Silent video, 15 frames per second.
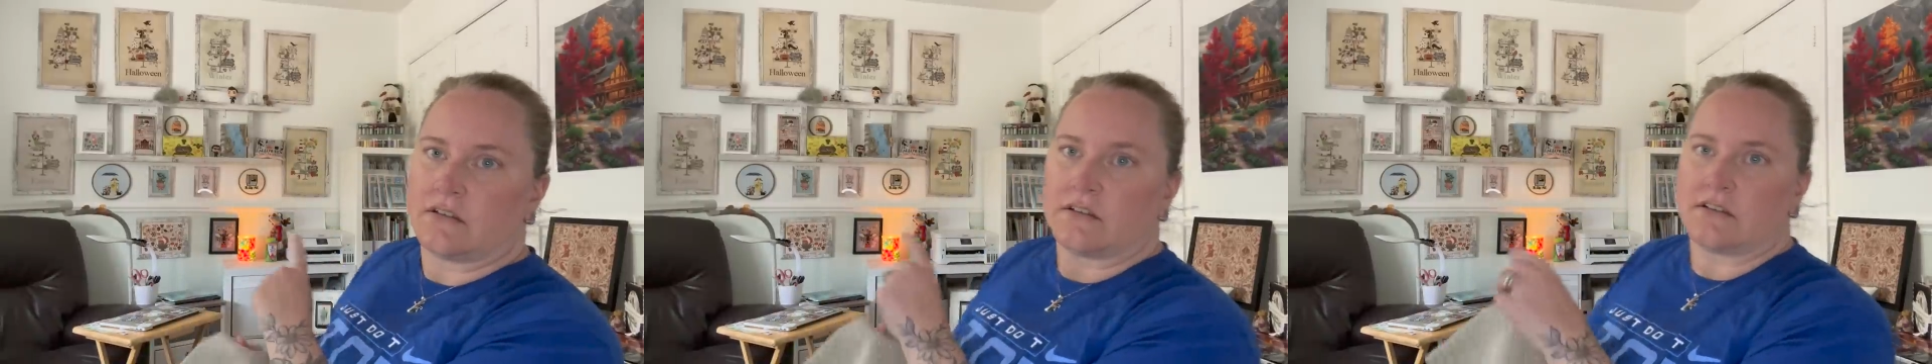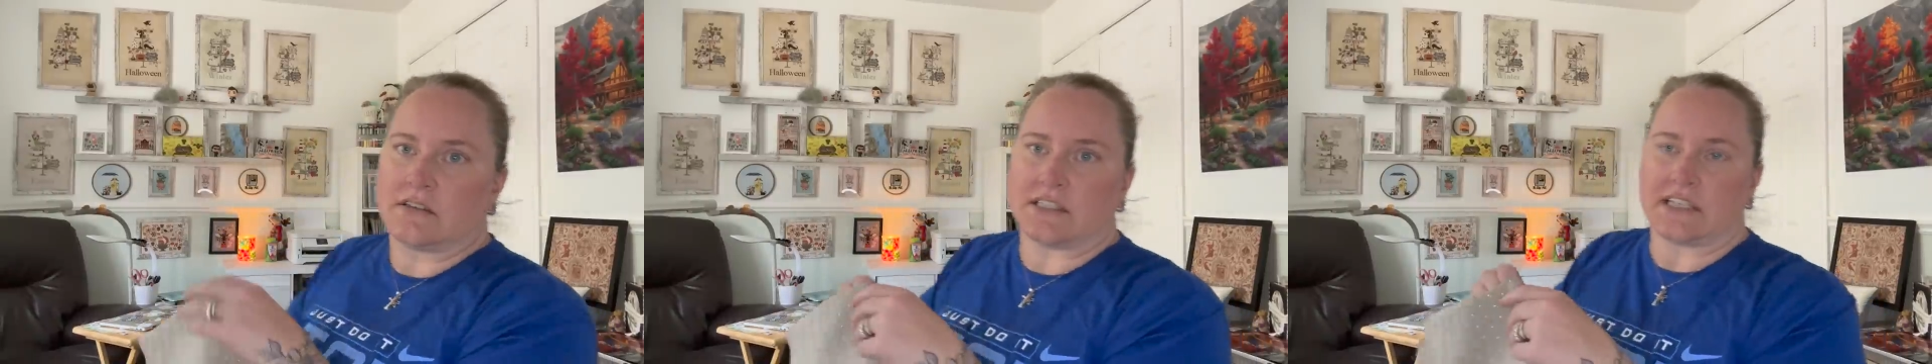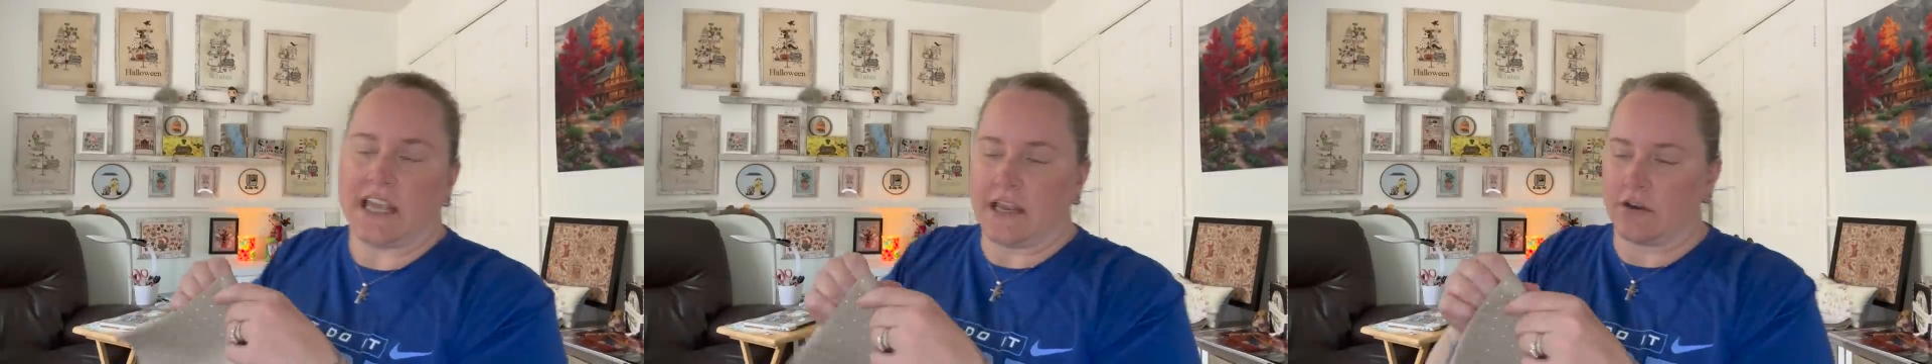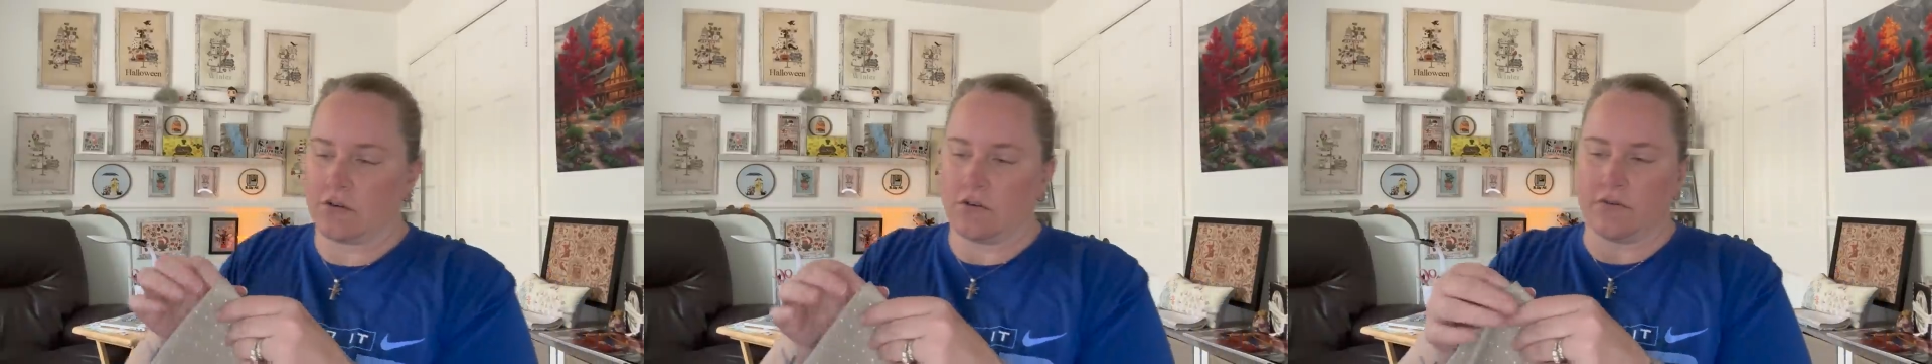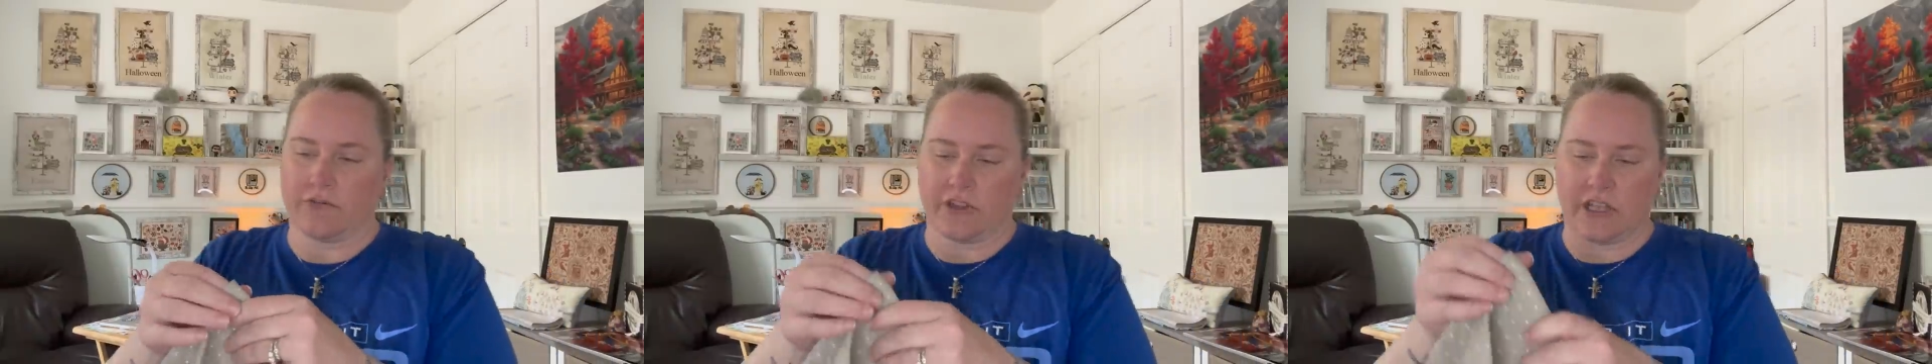scanner
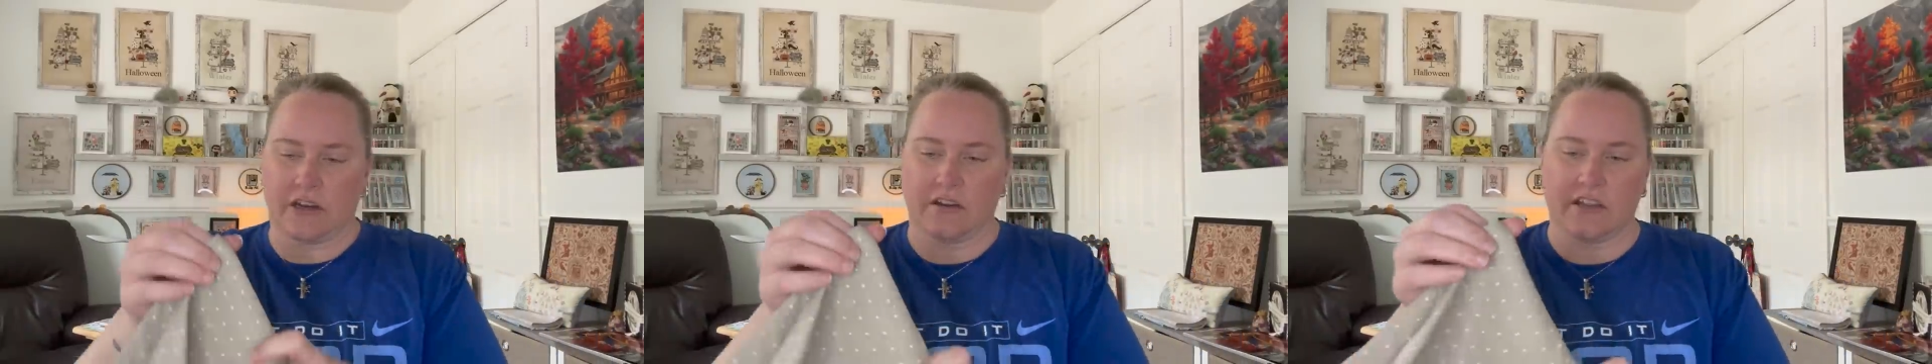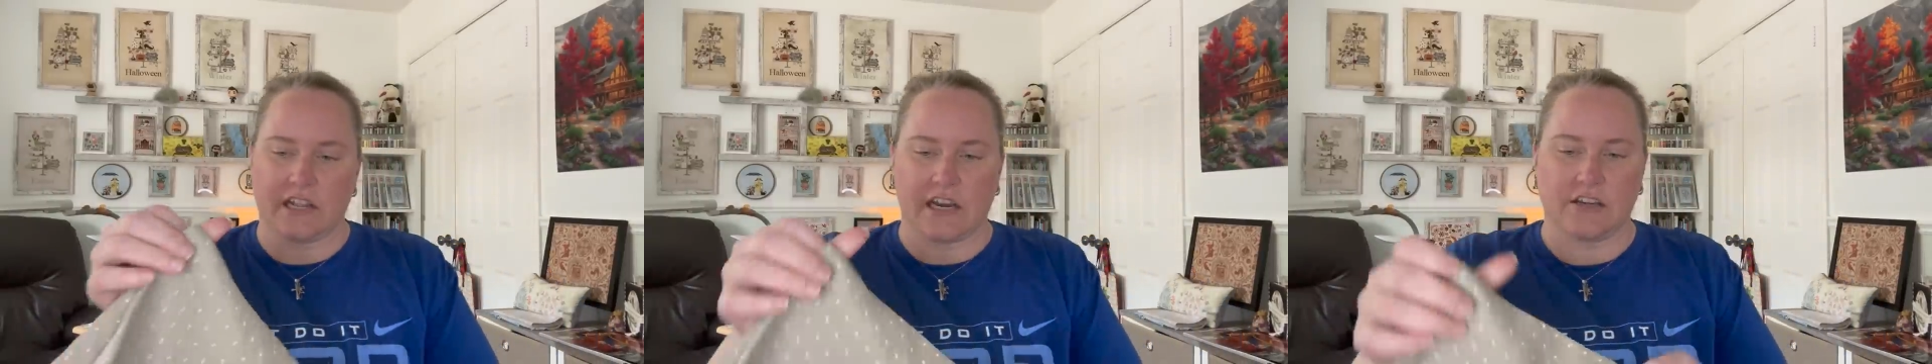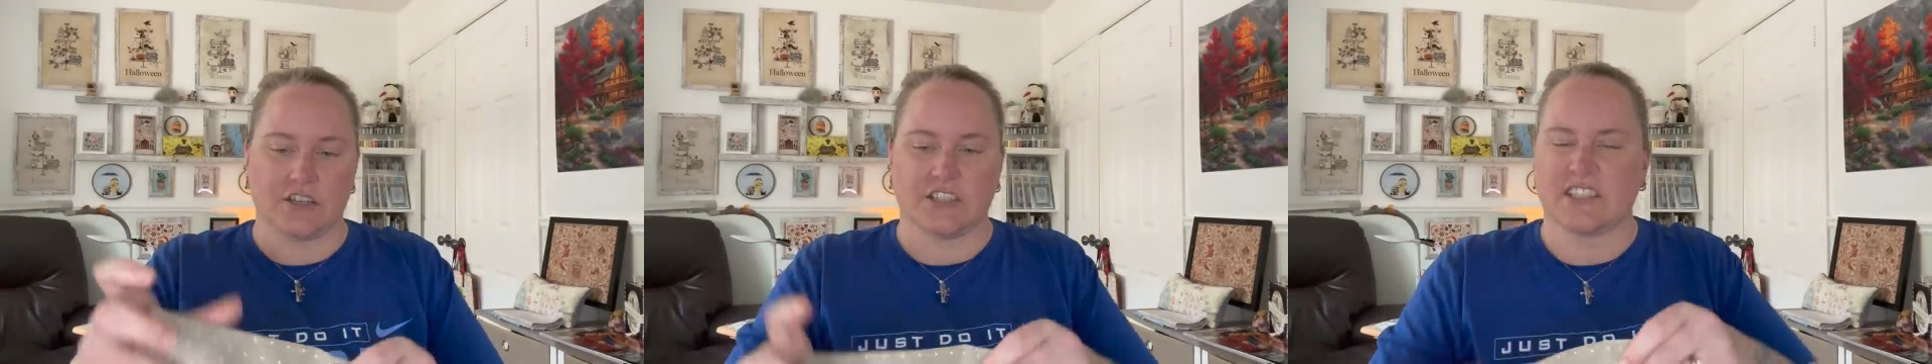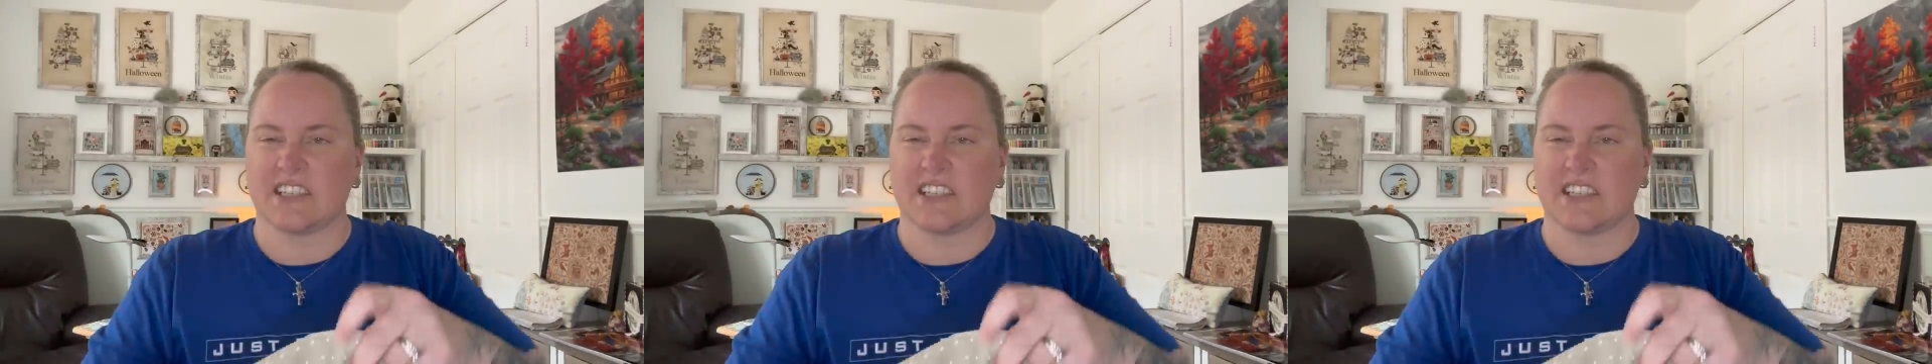over there that I just